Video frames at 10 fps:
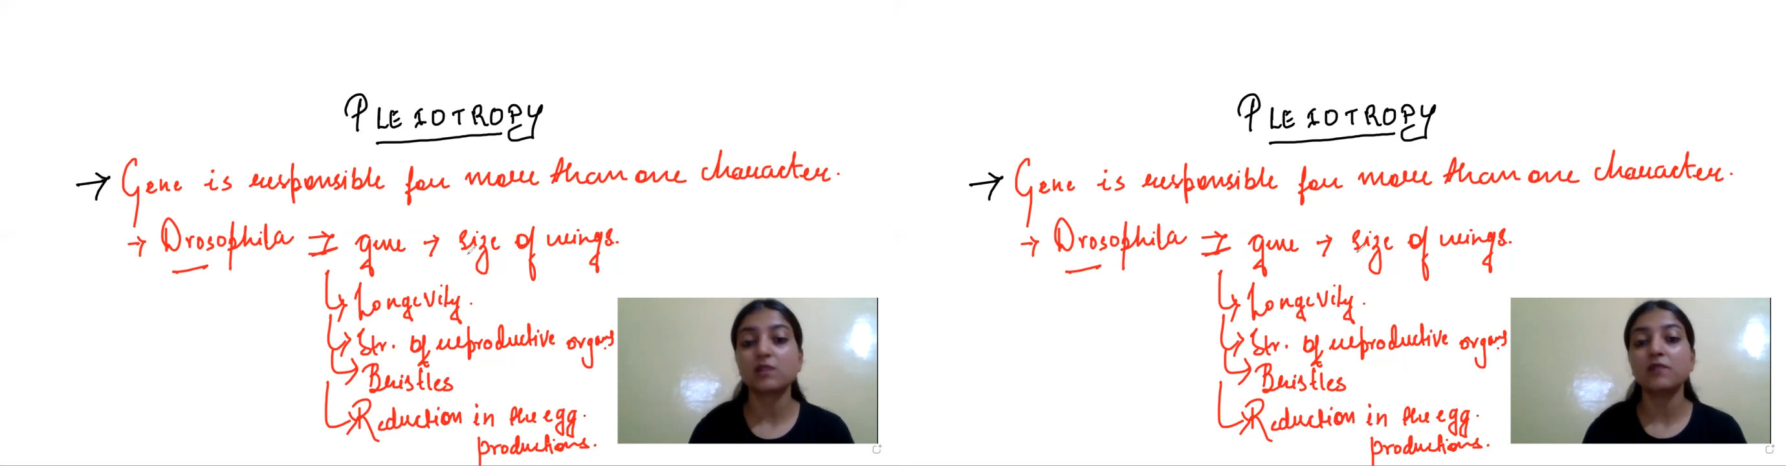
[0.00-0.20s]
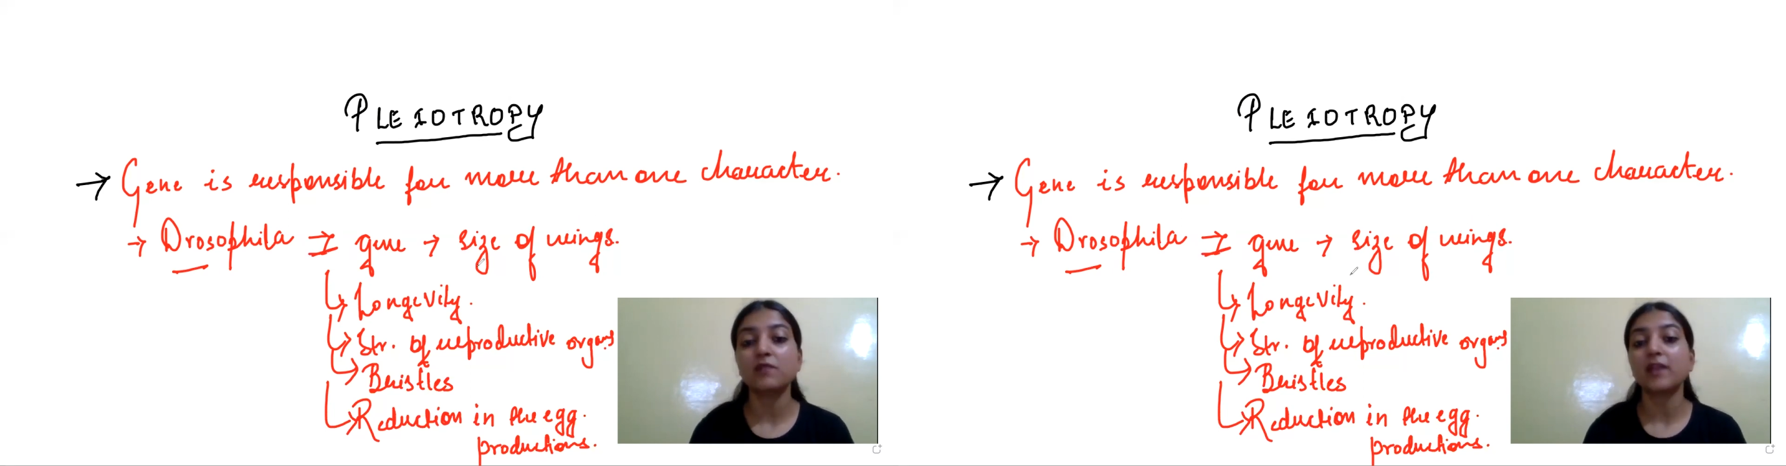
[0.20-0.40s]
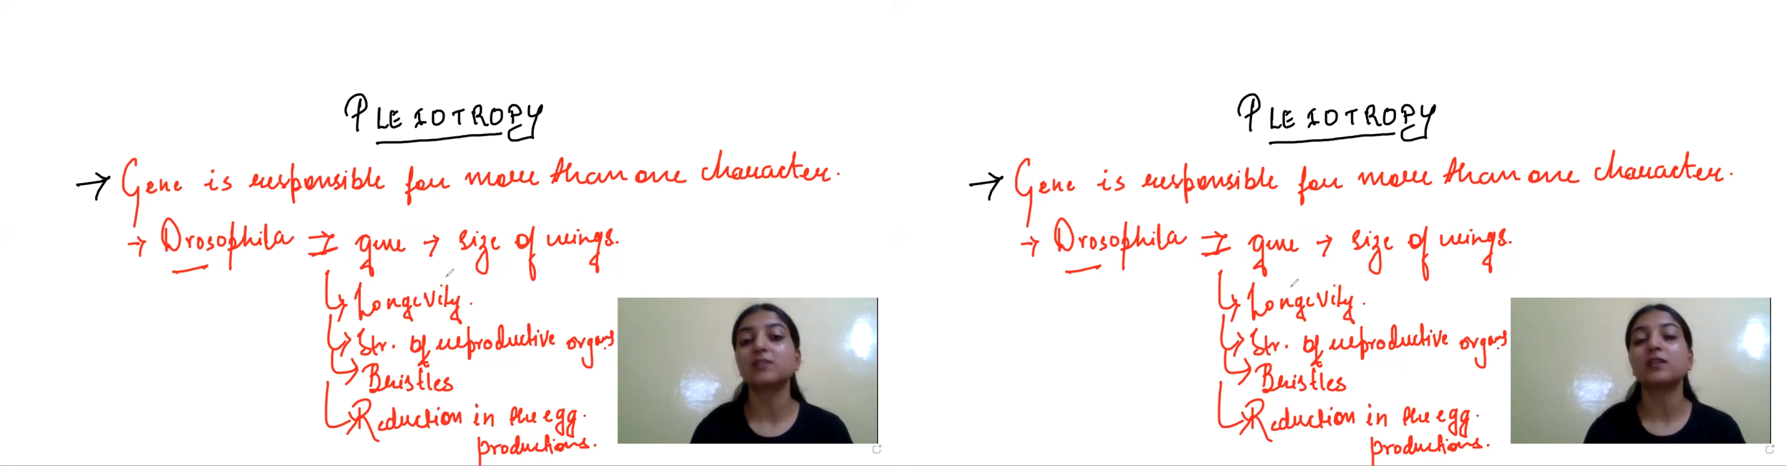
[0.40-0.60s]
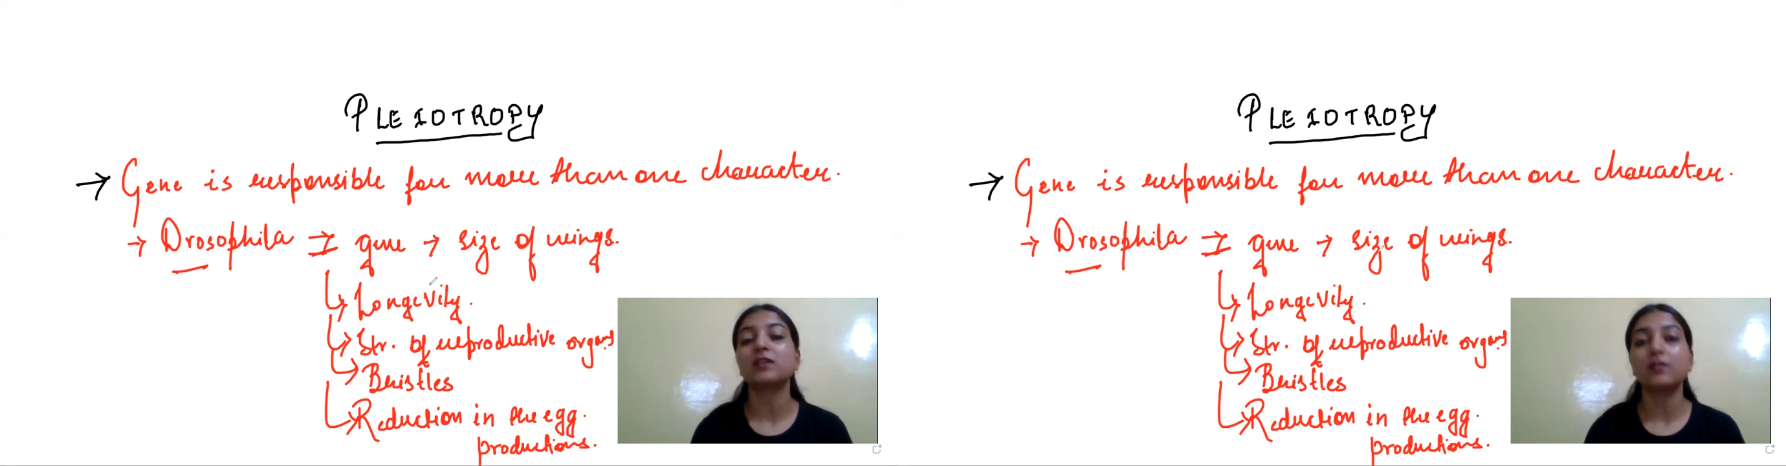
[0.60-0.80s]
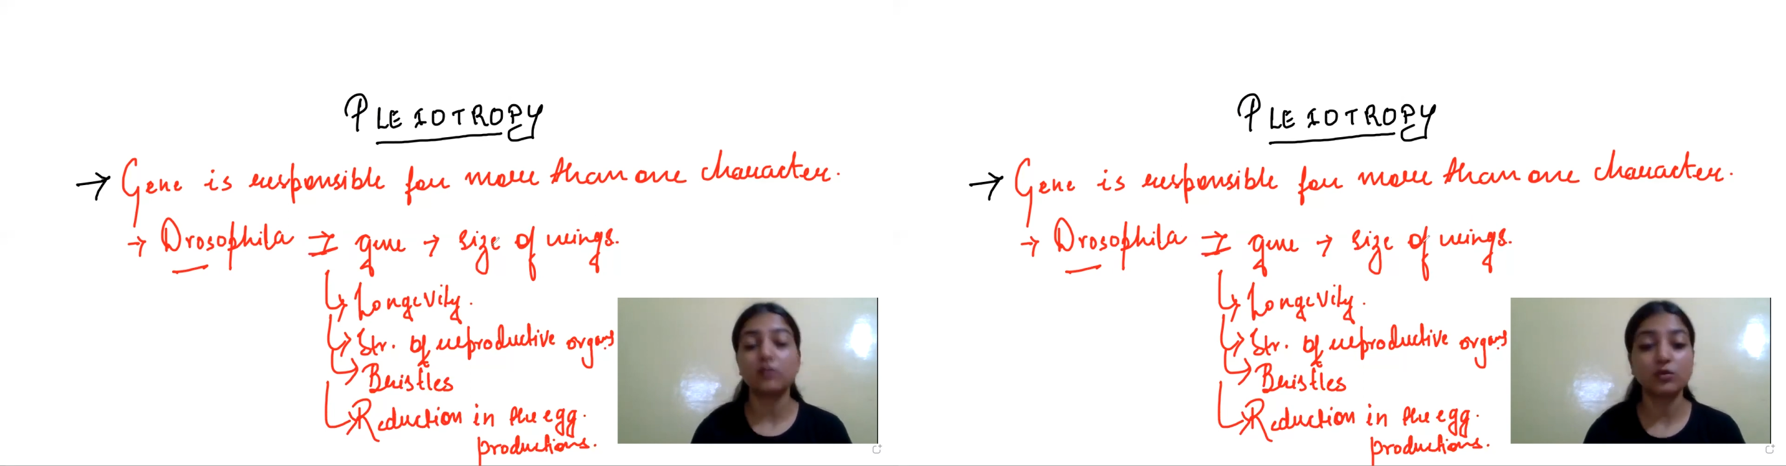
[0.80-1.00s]
affects
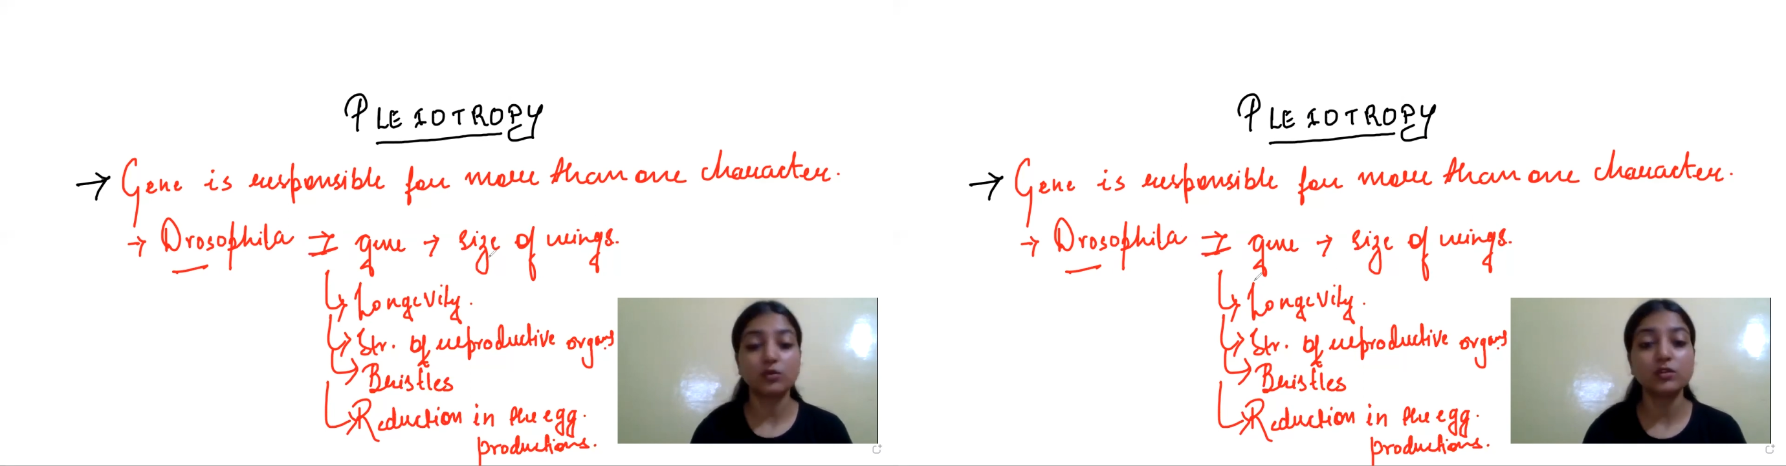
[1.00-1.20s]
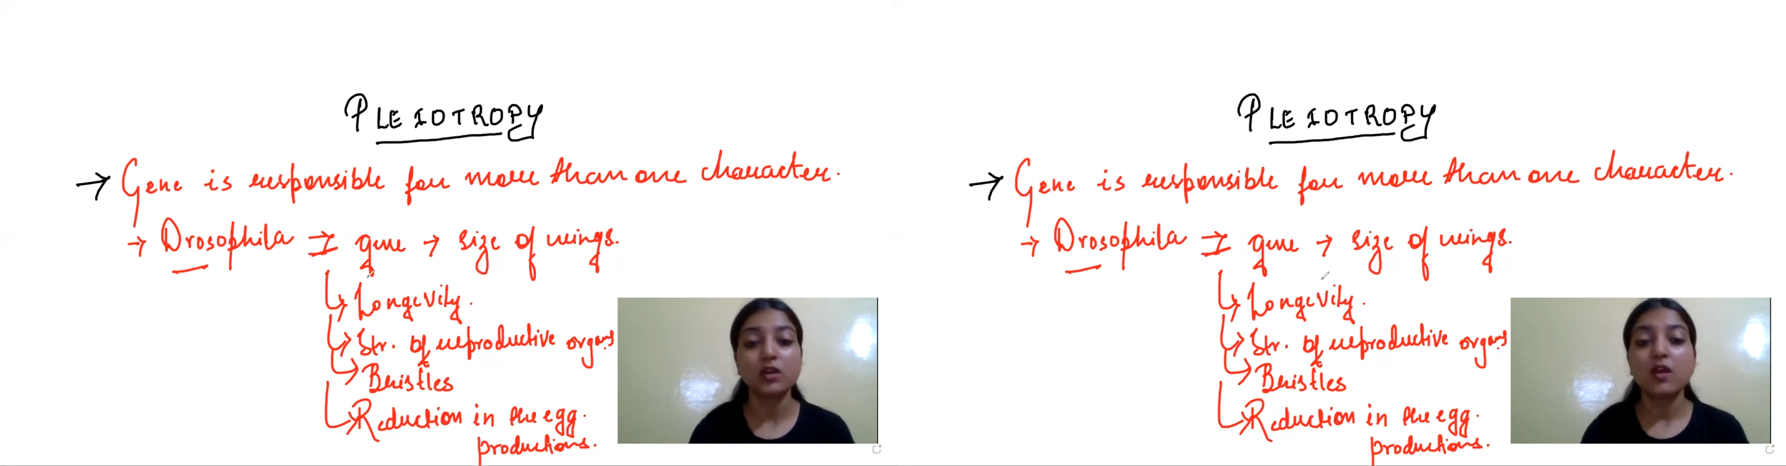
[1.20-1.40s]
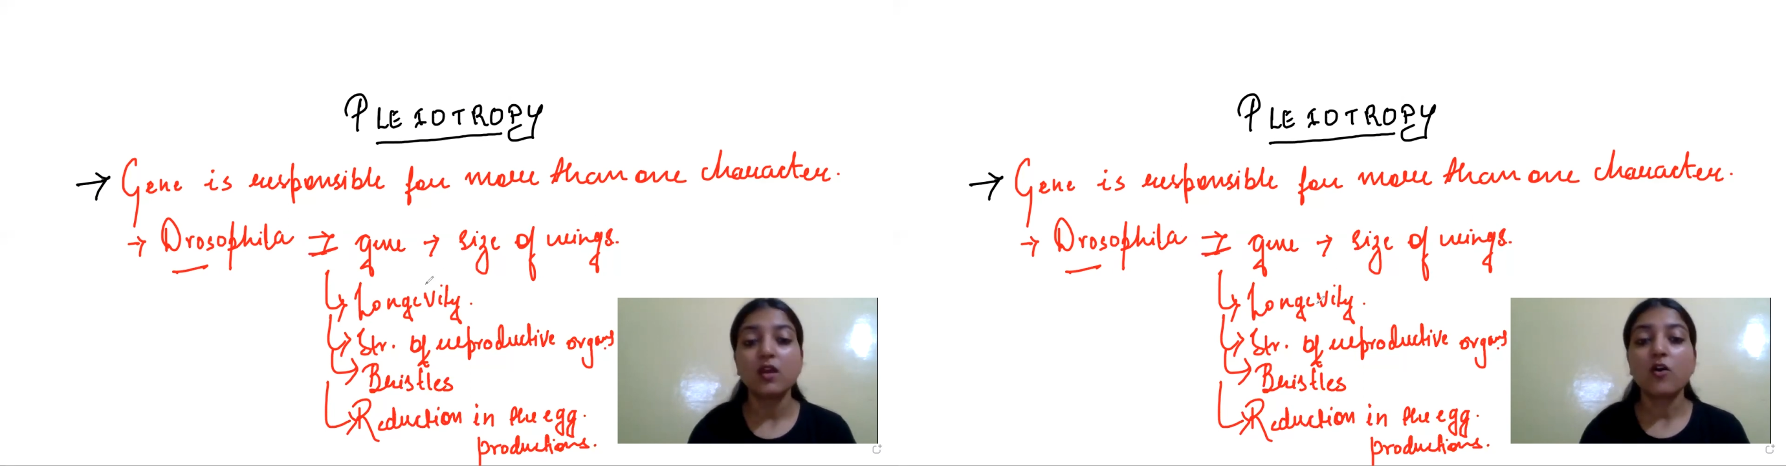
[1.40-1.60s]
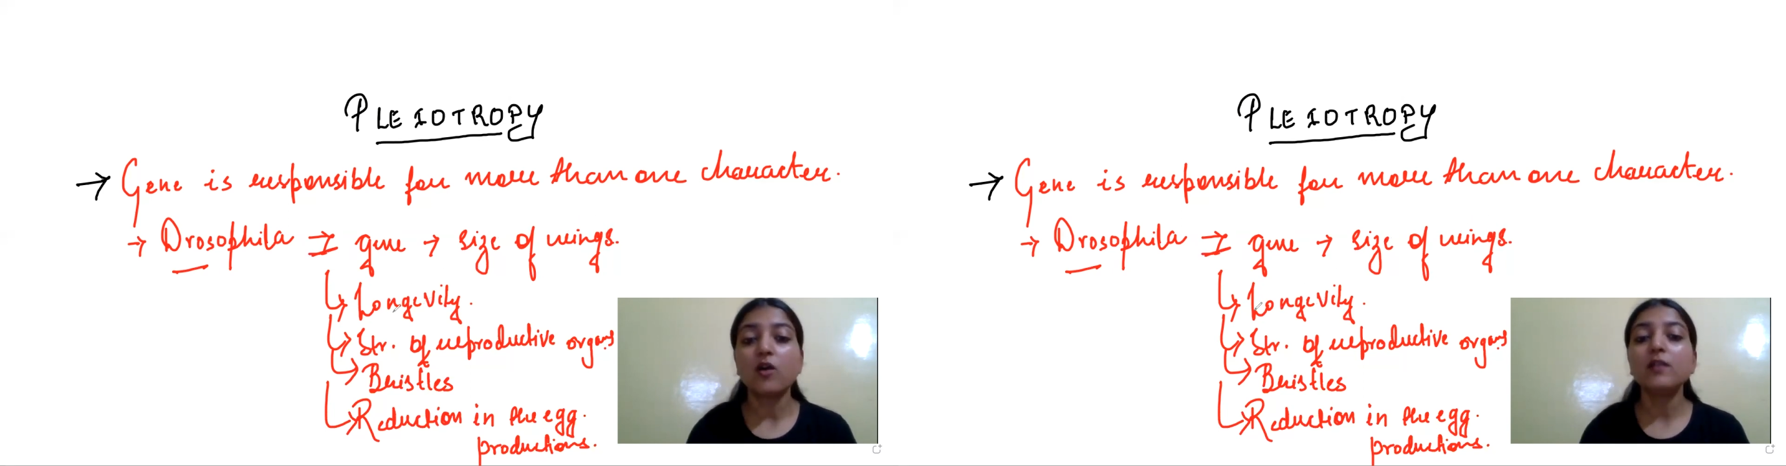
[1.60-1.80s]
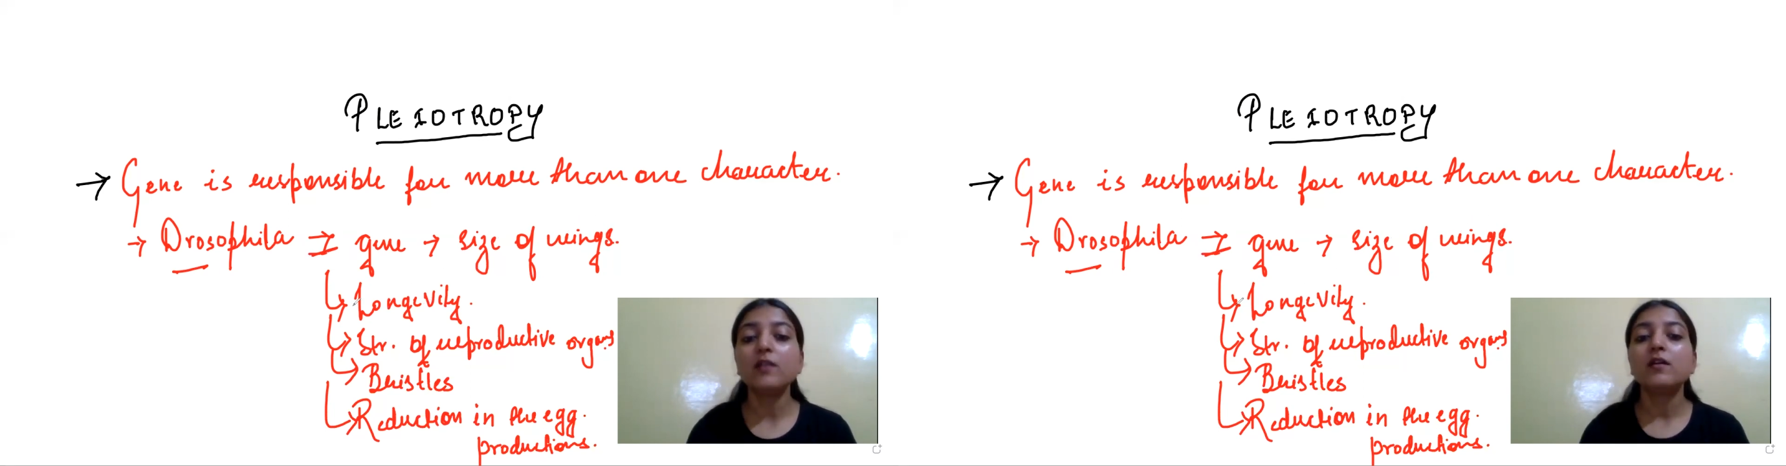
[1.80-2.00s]
the growth or